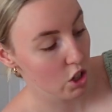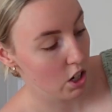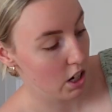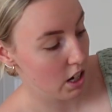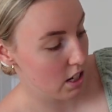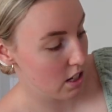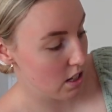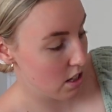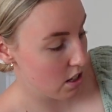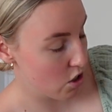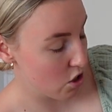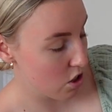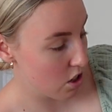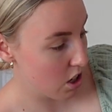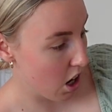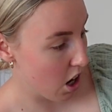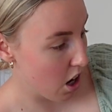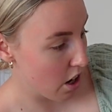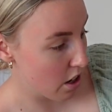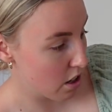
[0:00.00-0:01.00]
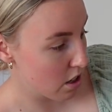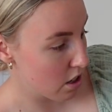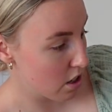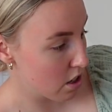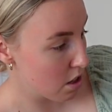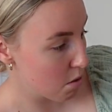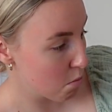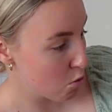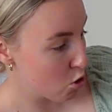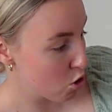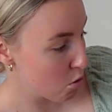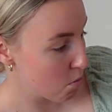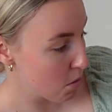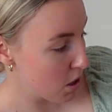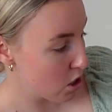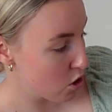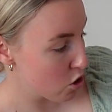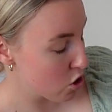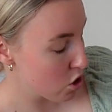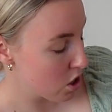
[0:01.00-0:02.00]
has just hardened them too
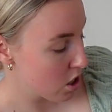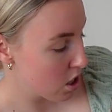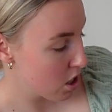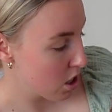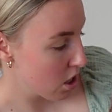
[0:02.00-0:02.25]
much.